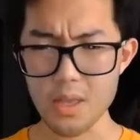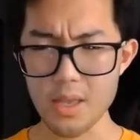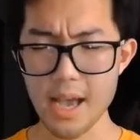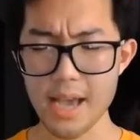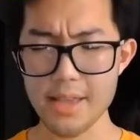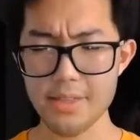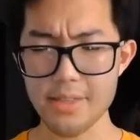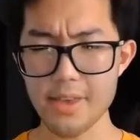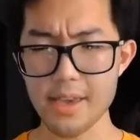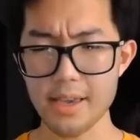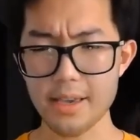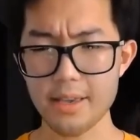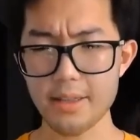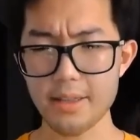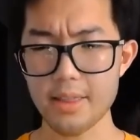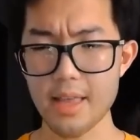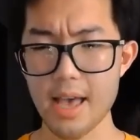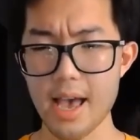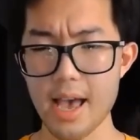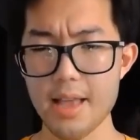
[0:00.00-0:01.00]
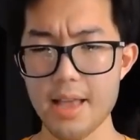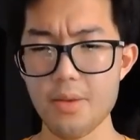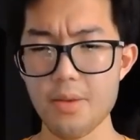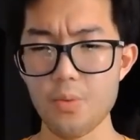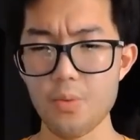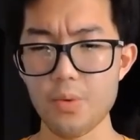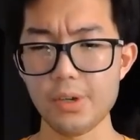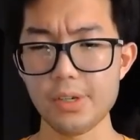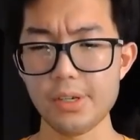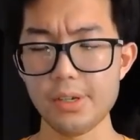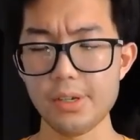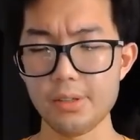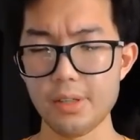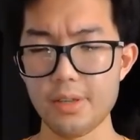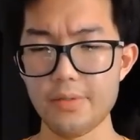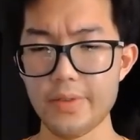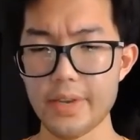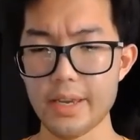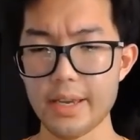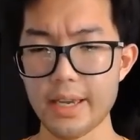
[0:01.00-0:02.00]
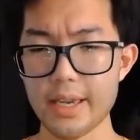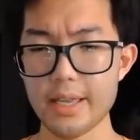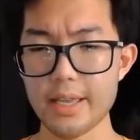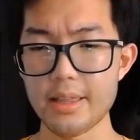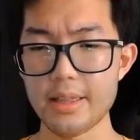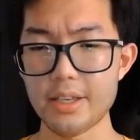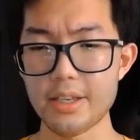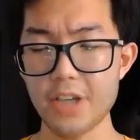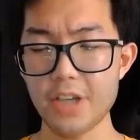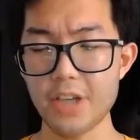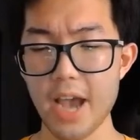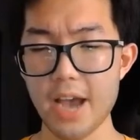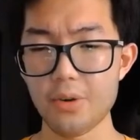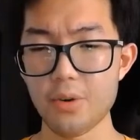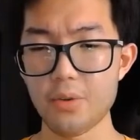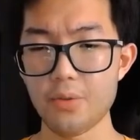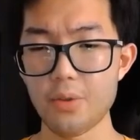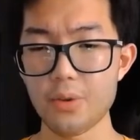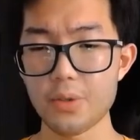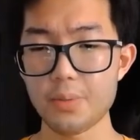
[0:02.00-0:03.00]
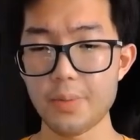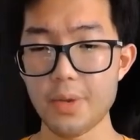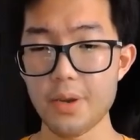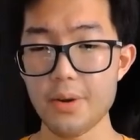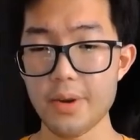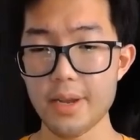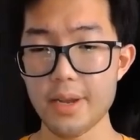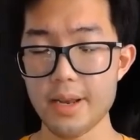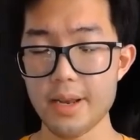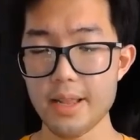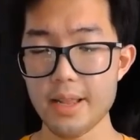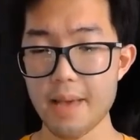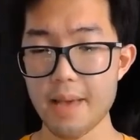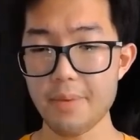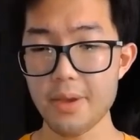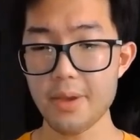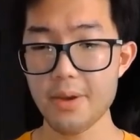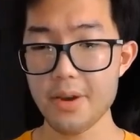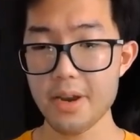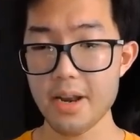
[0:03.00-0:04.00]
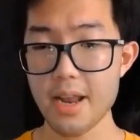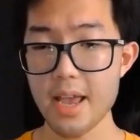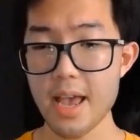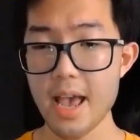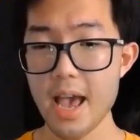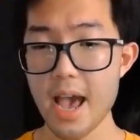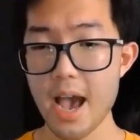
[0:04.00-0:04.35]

I think that we're still living in the shadow of that period.